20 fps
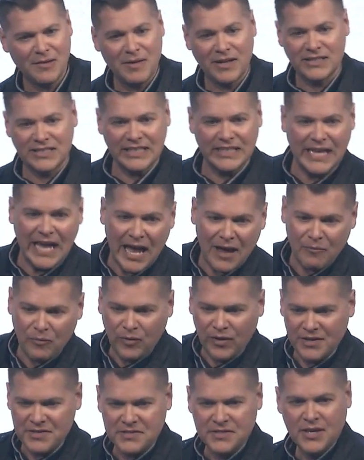about the Gap
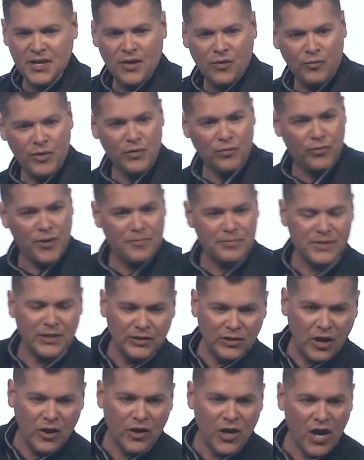was we ripped the
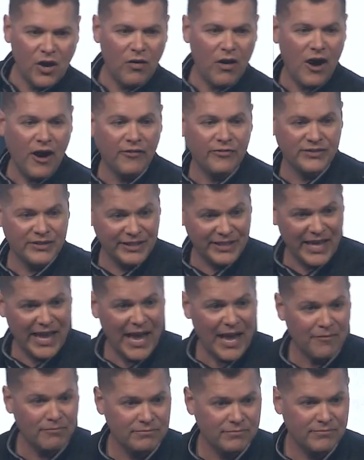logo off the
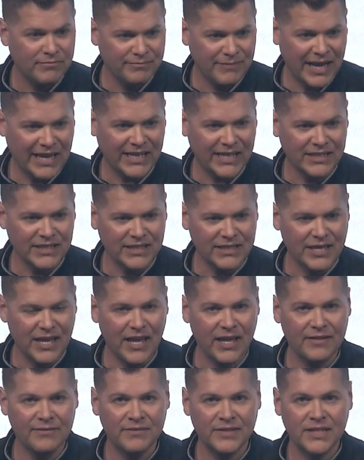Gap back in the
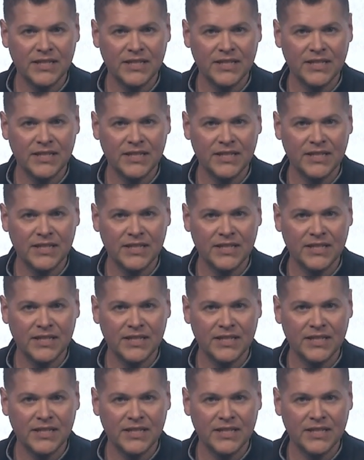day.